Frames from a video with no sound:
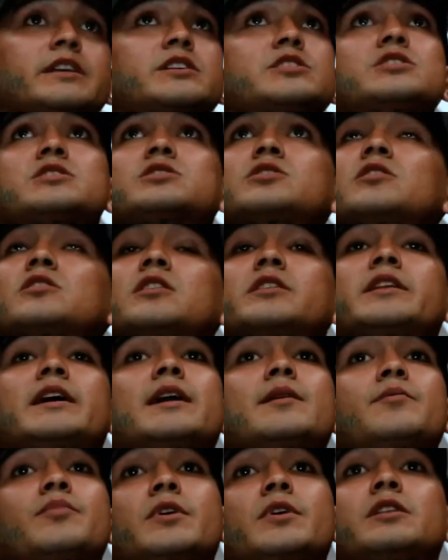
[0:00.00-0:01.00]
could just turn on the
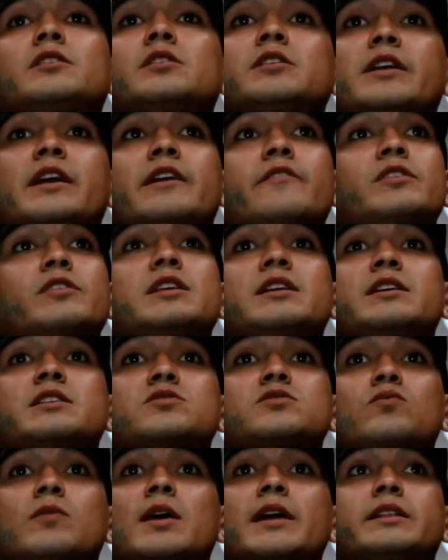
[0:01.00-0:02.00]
app and look, everything
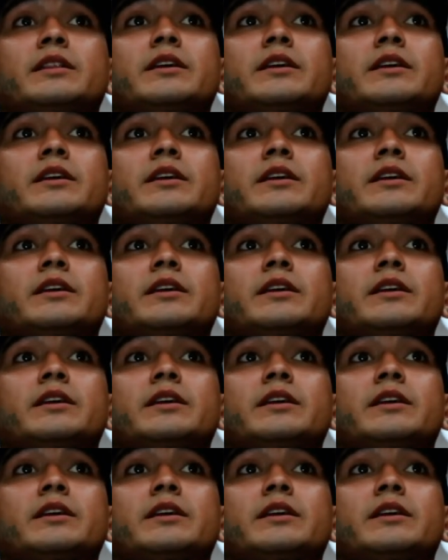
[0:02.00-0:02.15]
is right